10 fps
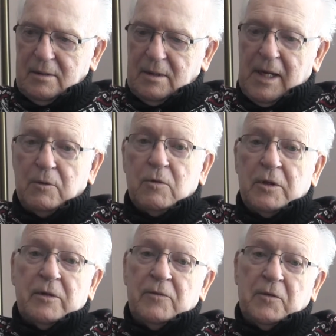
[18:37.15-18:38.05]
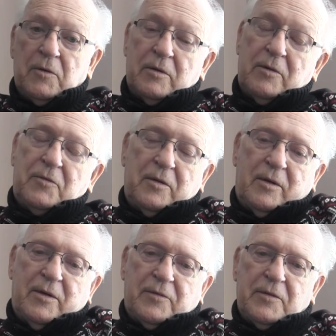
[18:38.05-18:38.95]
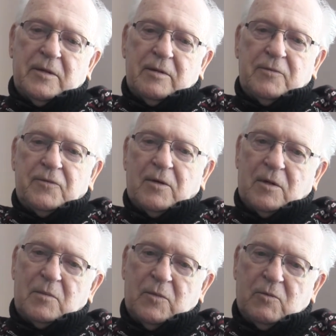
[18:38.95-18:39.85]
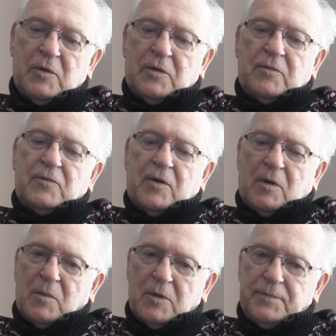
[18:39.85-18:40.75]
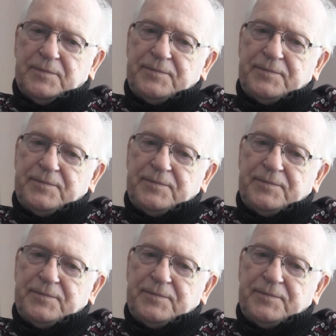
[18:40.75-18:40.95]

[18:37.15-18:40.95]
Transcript: I wouldn't have known that she lived on a farm, with a farmer.